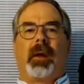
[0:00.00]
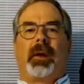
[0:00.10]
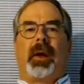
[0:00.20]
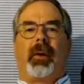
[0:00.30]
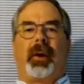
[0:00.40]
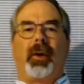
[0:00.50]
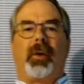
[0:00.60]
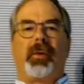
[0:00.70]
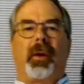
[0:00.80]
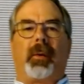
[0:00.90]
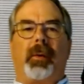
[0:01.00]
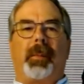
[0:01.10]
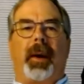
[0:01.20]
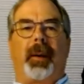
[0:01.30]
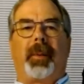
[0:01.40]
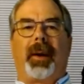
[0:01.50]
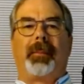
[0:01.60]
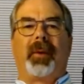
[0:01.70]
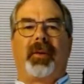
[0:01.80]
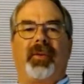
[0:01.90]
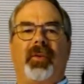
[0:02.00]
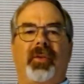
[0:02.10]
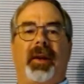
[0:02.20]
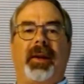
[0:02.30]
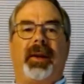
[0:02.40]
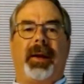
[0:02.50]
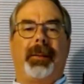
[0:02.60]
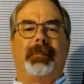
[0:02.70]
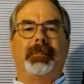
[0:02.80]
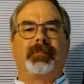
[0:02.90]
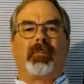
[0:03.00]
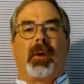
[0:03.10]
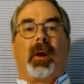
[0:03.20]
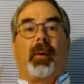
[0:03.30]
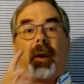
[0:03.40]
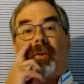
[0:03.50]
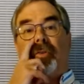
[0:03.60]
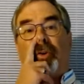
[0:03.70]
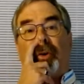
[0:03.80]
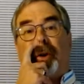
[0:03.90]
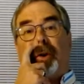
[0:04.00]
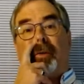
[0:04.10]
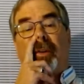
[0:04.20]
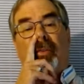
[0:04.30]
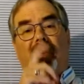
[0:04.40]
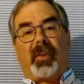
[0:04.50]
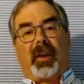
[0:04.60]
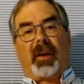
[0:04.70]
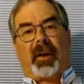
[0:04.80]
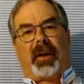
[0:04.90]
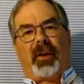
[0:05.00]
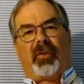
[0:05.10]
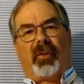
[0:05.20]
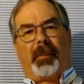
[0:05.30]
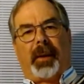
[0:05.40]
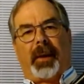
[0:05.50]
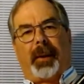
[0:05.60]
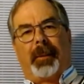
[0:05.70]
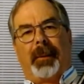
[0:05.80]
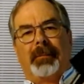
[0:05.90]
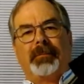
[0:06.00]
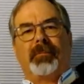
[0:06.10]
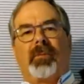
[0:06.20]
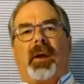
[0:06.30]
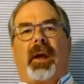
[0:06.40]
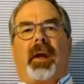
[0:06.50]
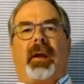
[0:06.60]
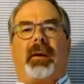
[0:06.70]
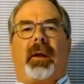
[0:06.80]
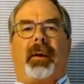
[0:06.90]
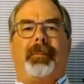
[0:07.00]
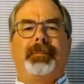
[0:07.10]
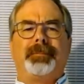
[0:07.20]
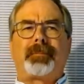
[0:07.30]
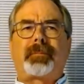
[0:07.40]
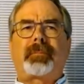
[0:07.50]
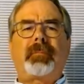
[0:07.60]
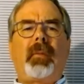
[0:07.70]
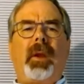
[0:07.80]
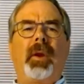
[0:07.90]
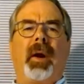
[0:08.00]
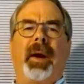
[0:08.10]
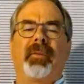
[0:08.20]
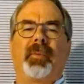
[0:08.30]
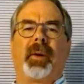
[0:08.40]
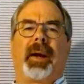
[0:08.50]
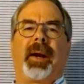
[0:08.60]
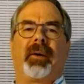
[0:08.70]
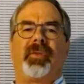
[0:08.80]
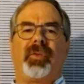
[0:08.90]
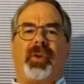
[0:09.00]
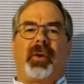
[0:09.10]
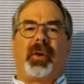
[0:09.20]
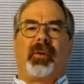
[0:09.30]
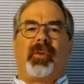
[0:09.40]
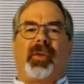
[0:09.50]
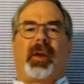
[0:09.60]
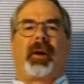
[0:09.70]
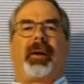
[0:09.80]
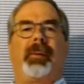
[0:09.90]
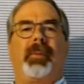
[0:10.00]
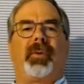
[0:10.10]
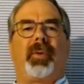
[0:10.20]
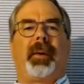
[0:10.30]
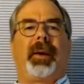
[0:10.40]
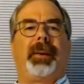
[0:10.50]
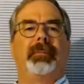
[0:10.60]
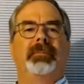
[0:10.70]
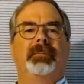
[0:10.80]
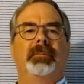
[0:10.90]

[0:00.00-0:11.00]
Gary Guther with bagpipelessons.net. I want to show you, this is a kitchen pipe, and you know, when I have students that are in between